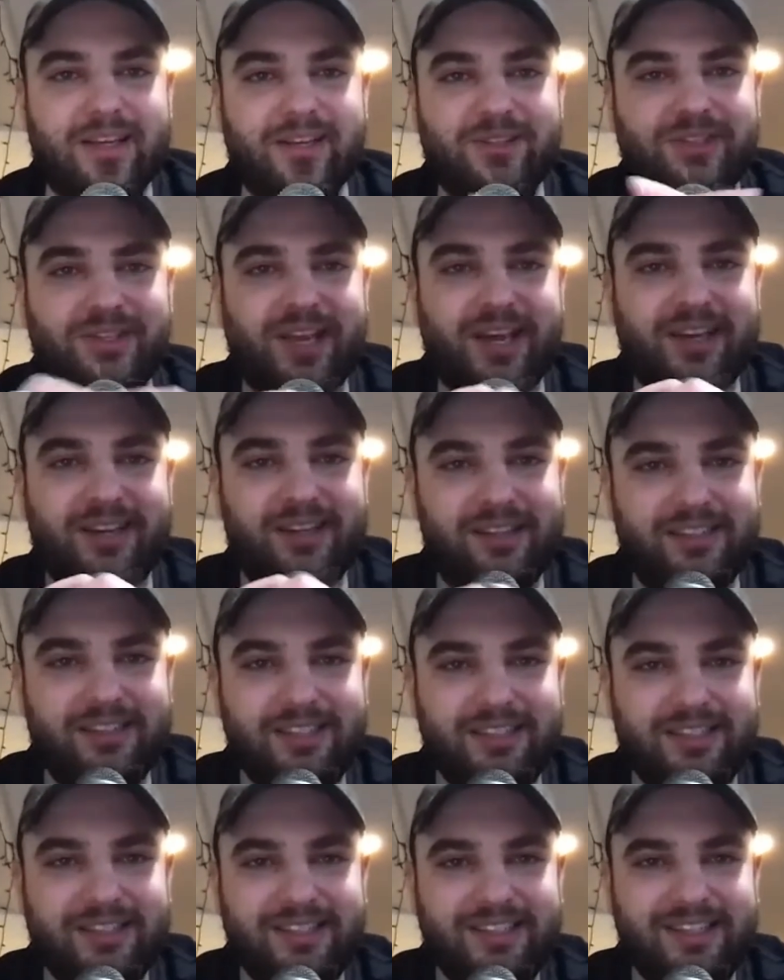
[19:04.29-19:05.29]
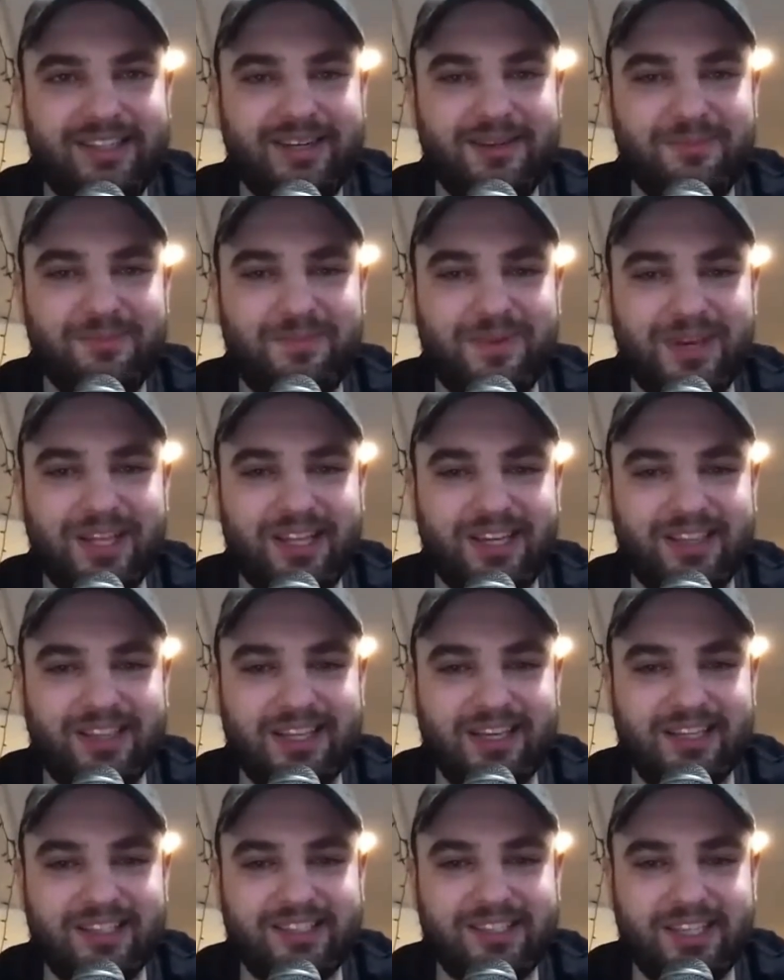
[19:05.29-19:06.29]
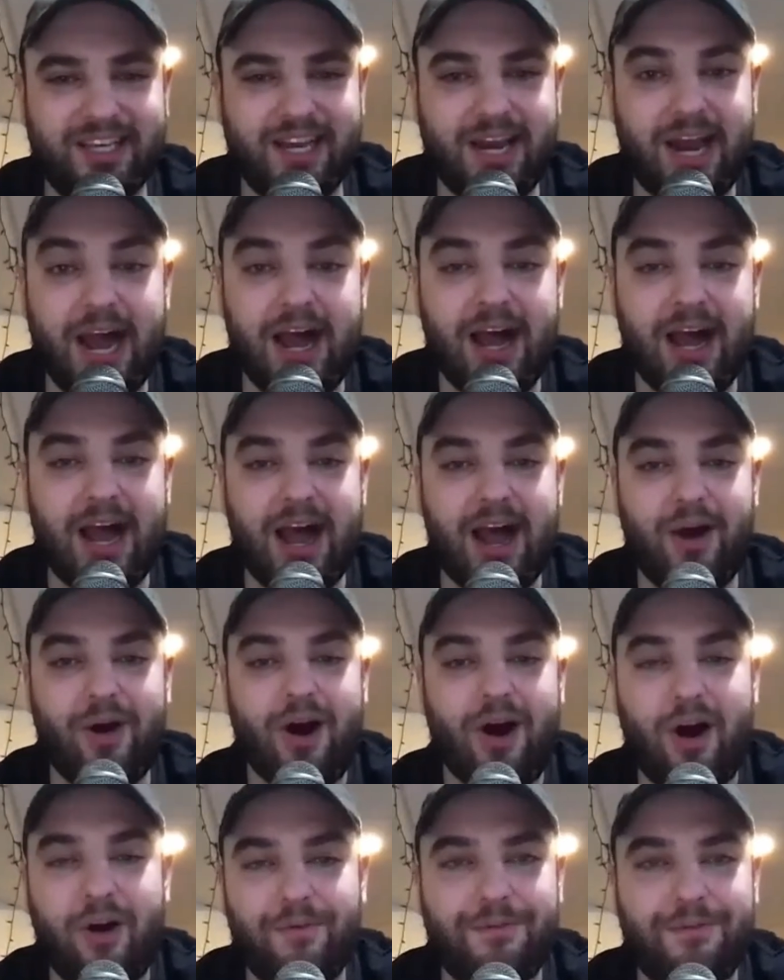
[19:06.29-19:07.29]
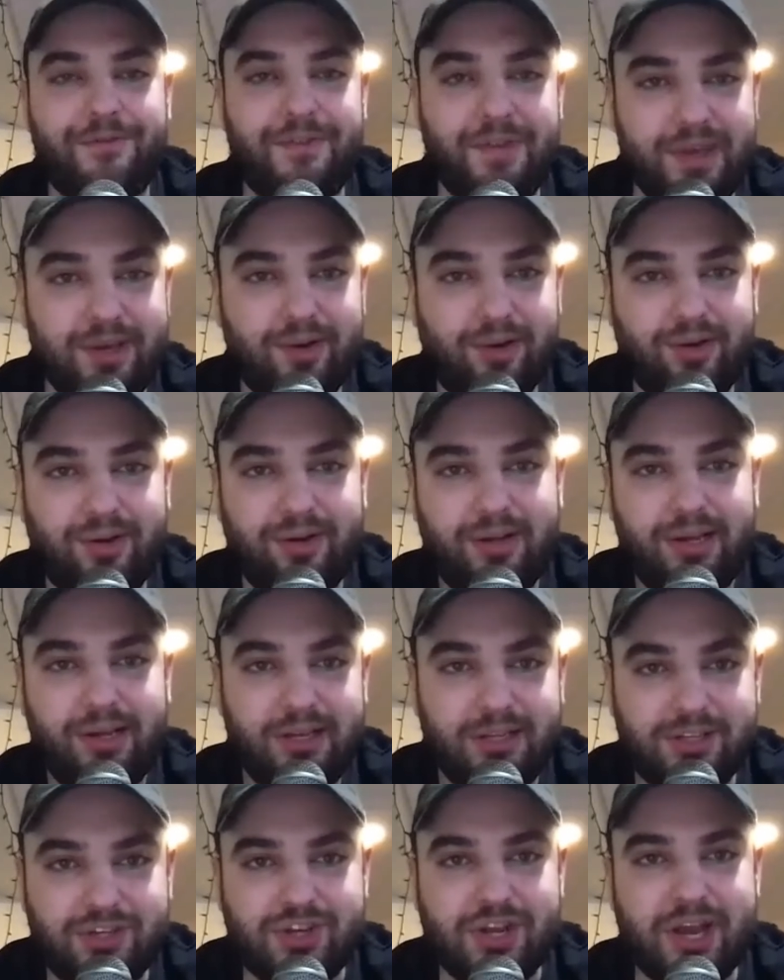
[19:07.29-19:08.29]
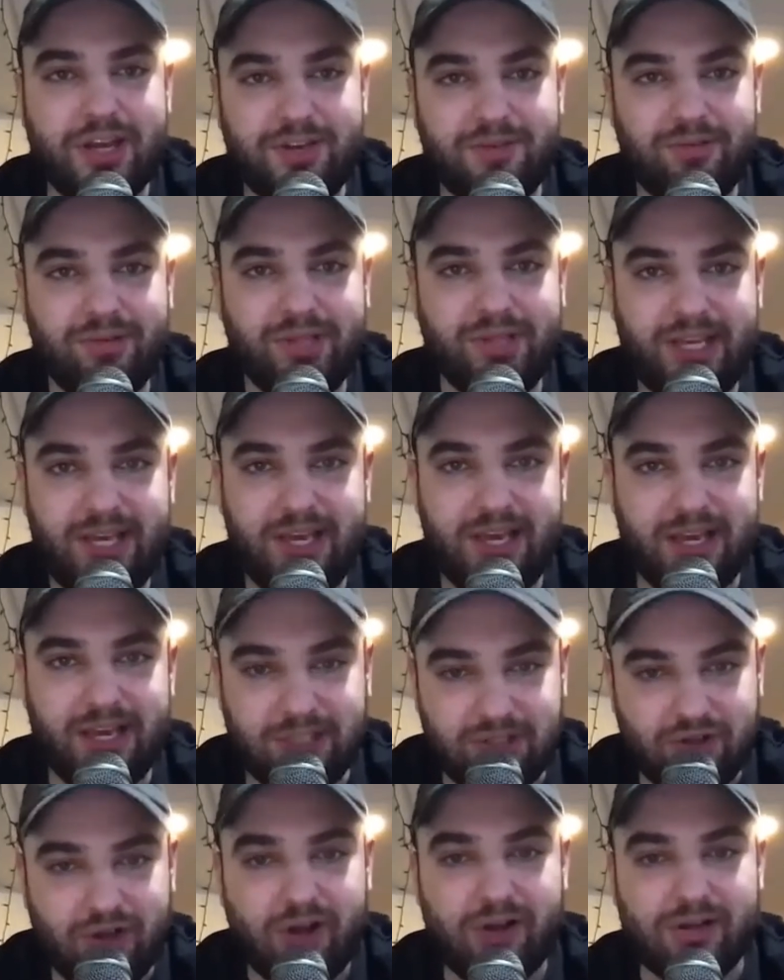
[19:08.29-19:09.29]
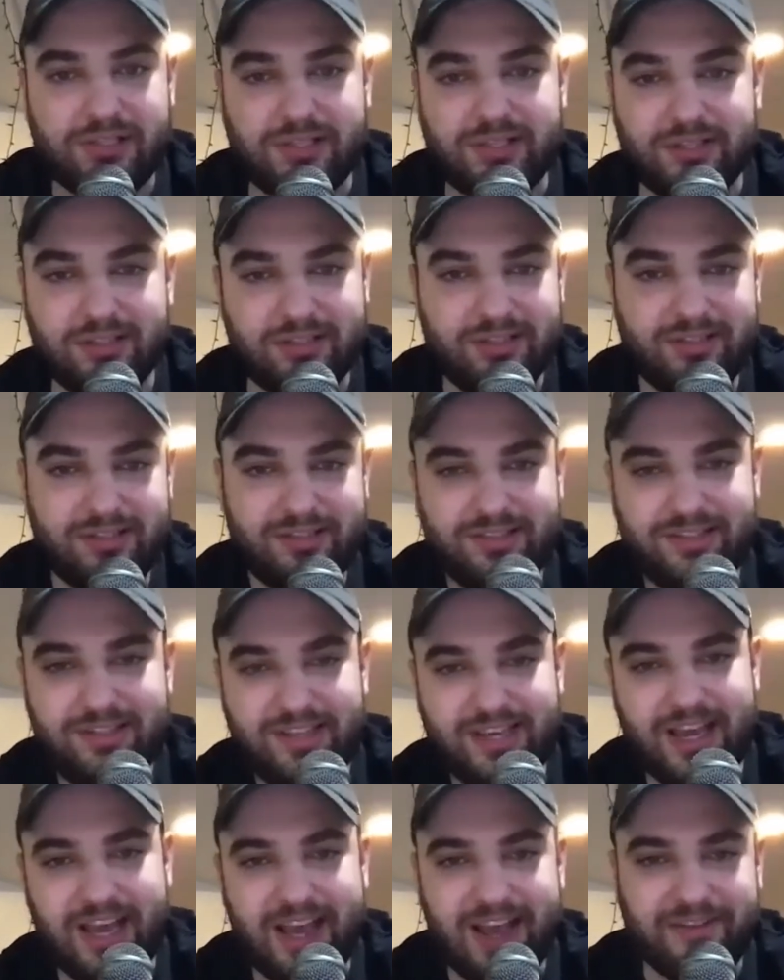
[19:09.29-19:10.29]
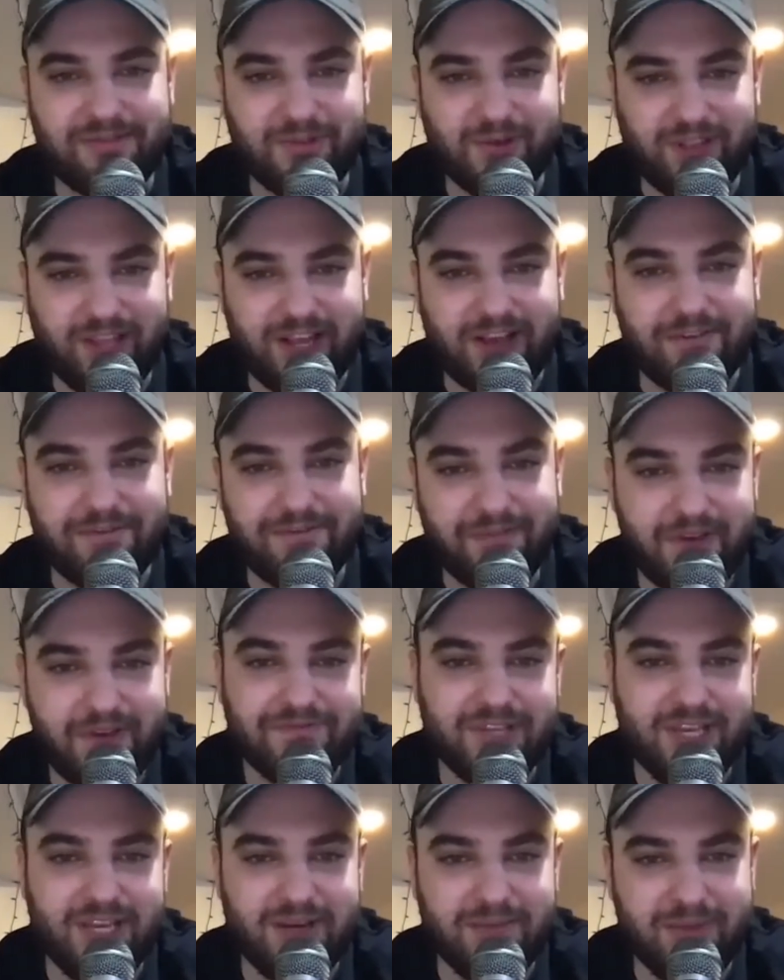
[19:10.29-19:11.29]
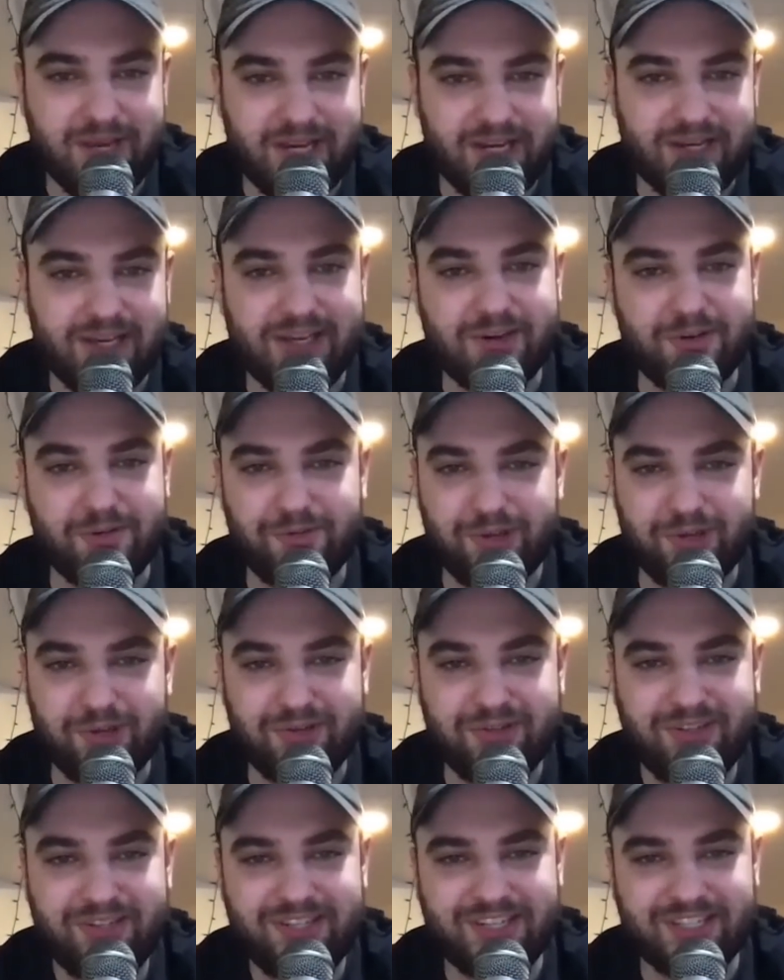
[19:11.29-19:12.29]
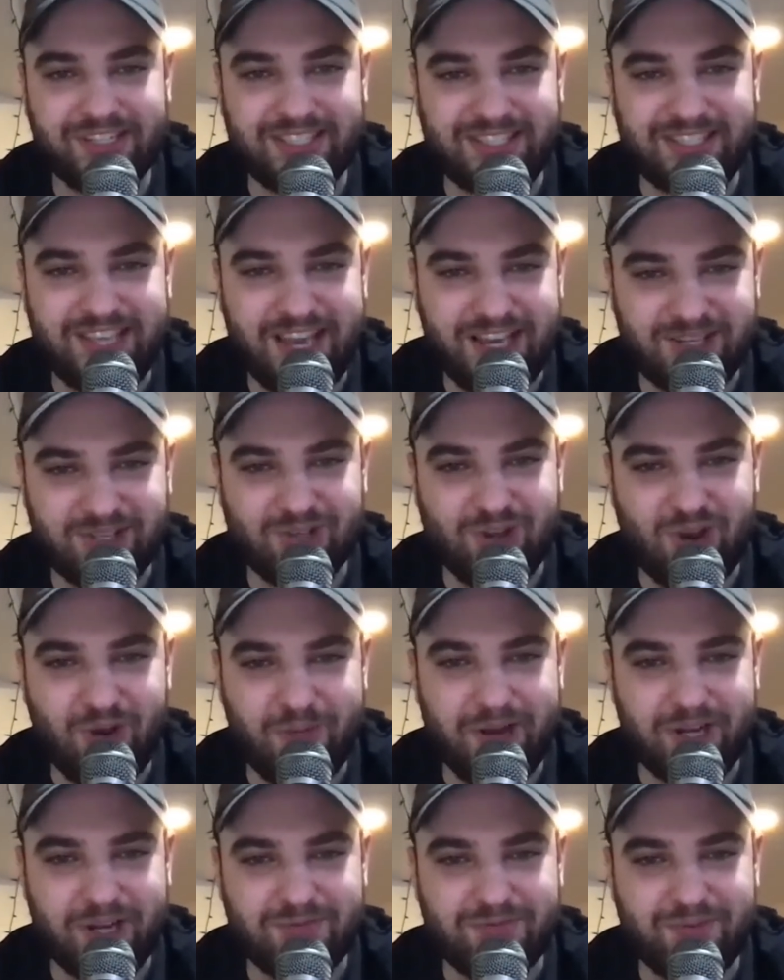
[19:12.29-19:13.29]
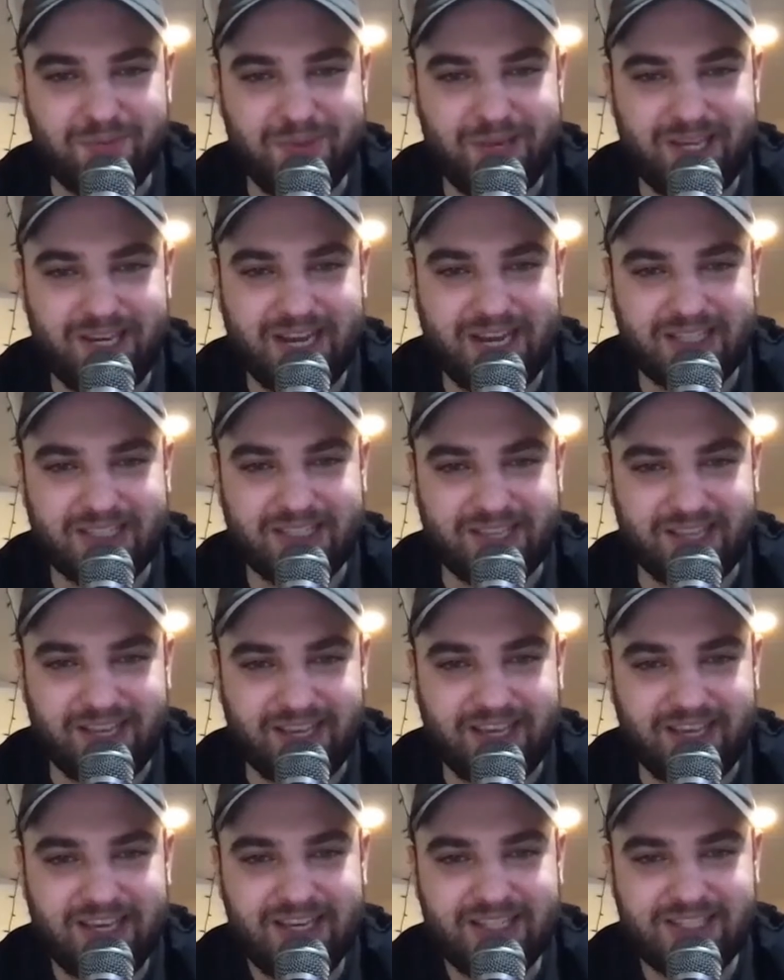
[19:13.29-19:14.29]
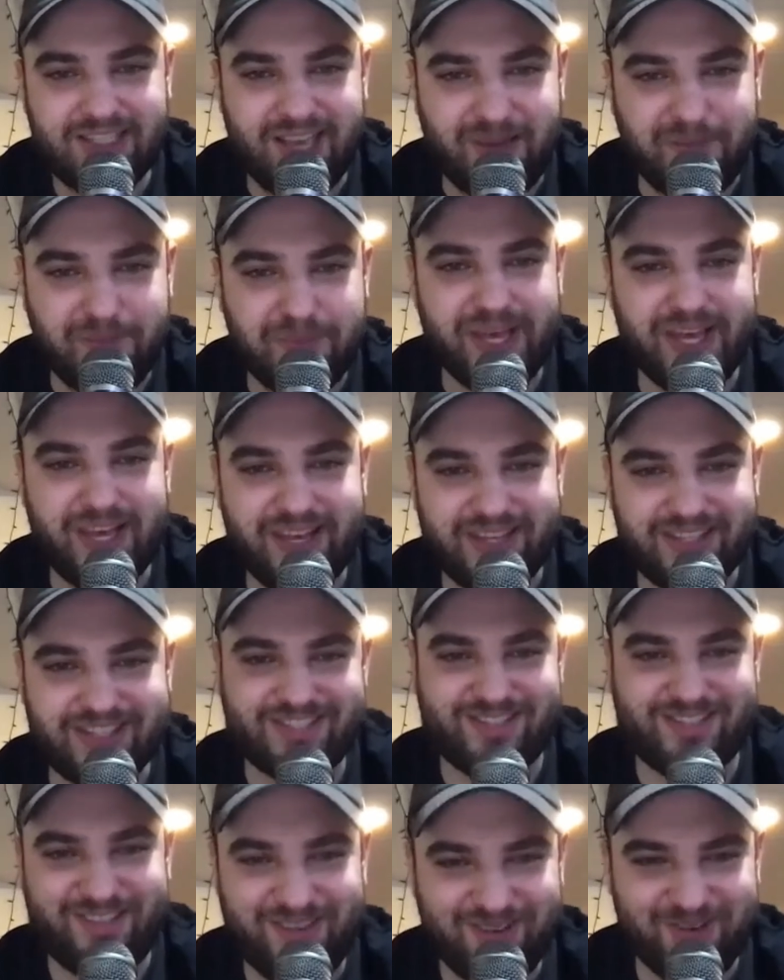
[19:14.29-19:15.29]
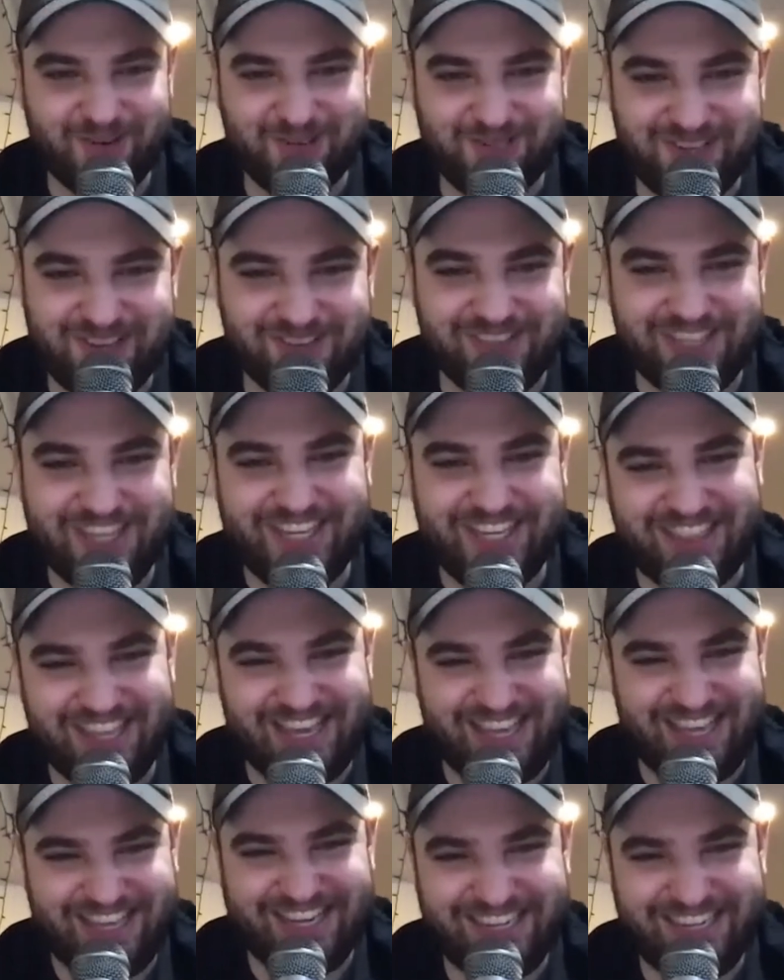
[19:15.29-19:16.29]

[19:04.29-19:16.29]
I just gotta be like this, and I'll feel genuinely exhausted after like a 15-minute interview because it takes so much for me not to like say piss or something like that.